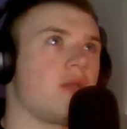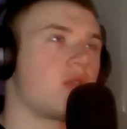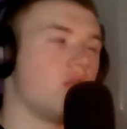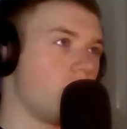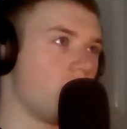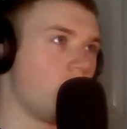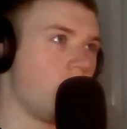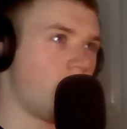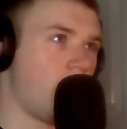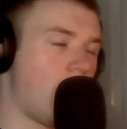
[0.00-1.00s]
going on
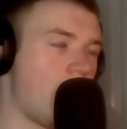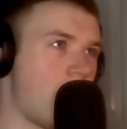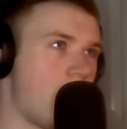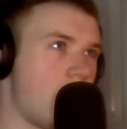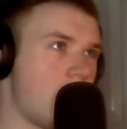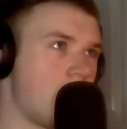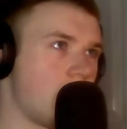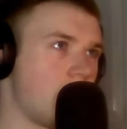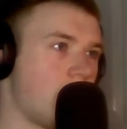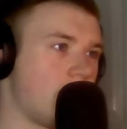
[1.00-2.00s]
holiday in
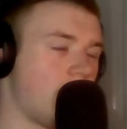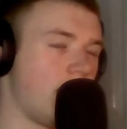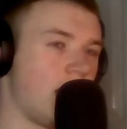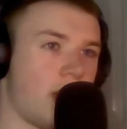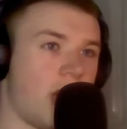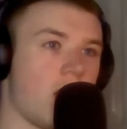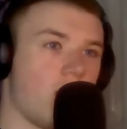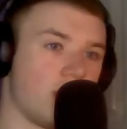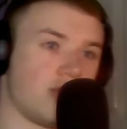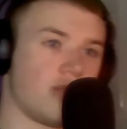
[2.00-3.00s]
a day and a bit,
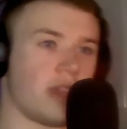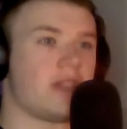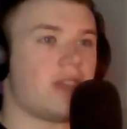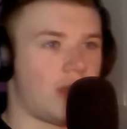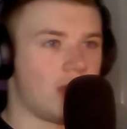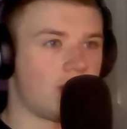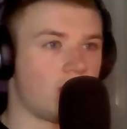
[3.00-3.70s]
which is really exciting.